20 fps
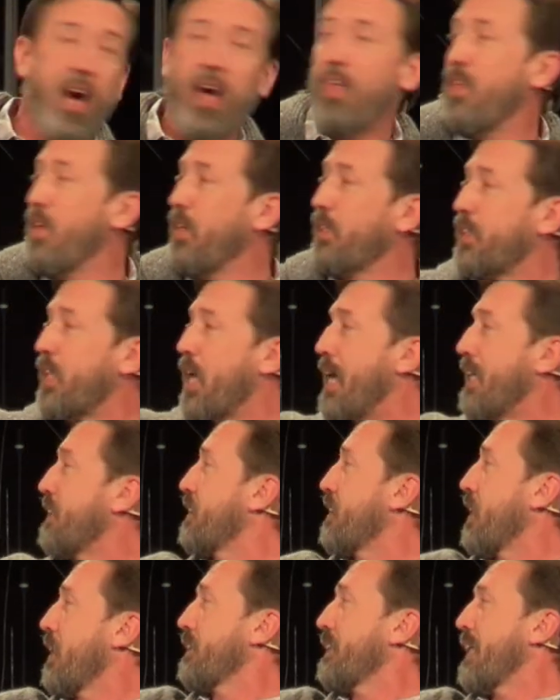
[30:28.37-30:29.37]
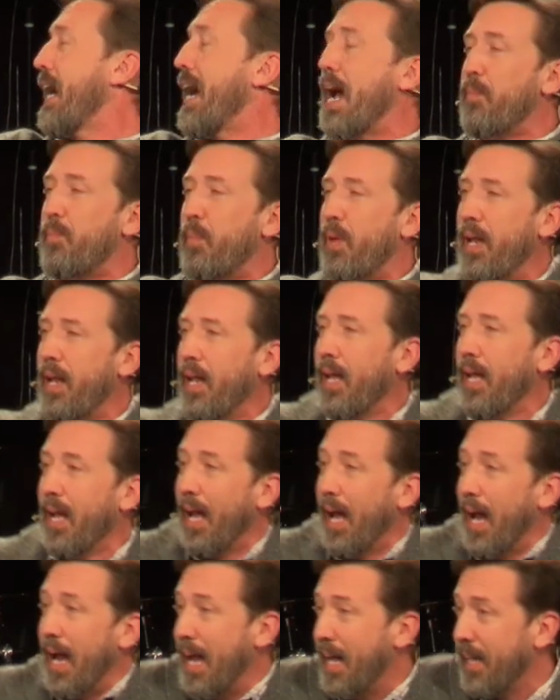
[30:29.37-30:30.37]
and all those thoughts start to happen,
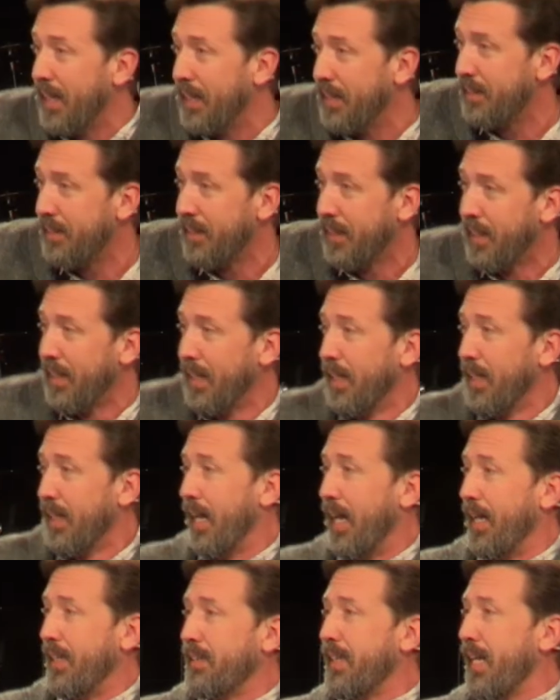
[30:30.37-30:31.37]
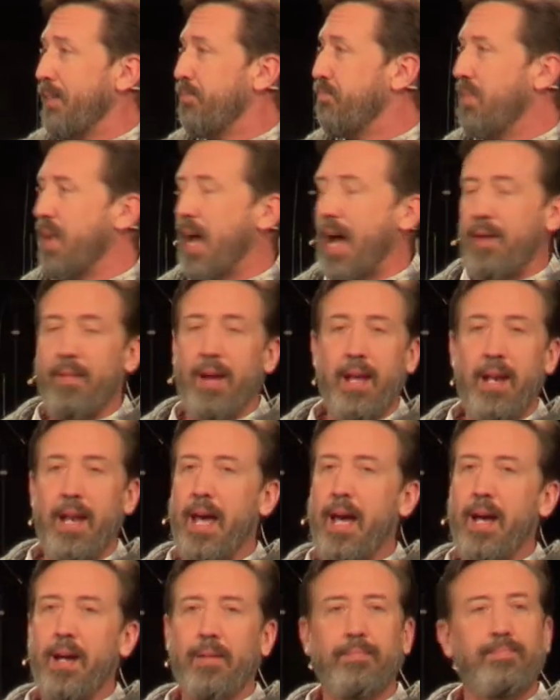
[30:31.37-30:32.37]
I just like say, not right
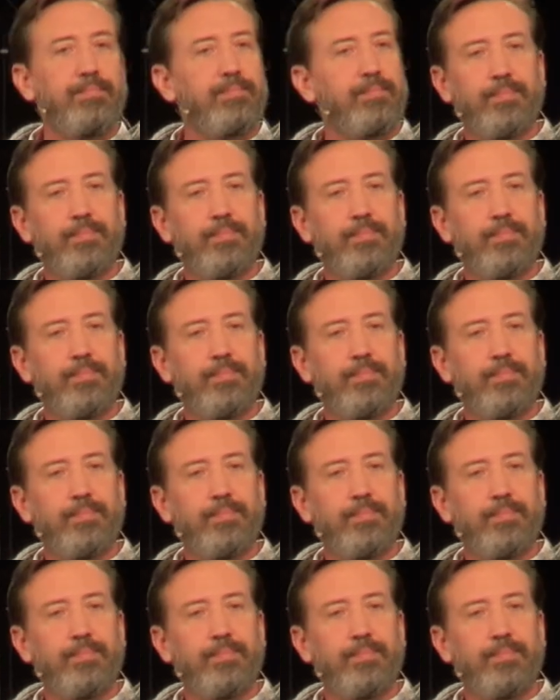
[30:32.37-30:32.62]
now.